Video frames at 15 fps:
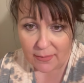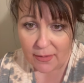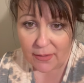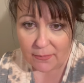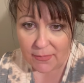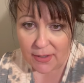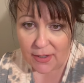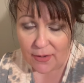
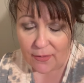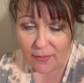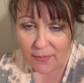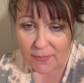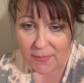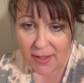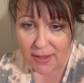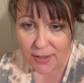You know,
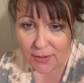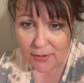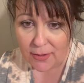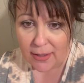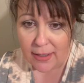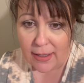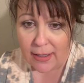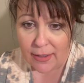my little
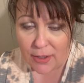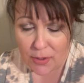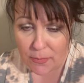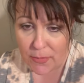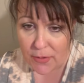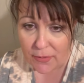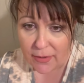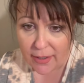
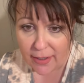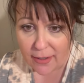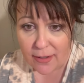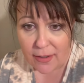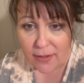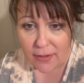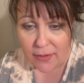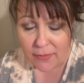community
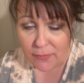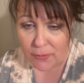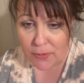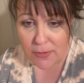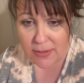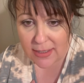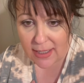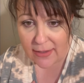here of rural
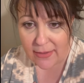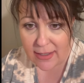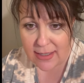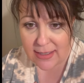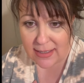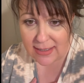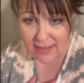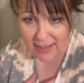
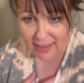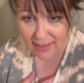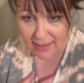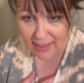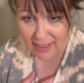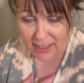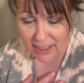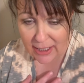Southeast
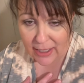Kentucky.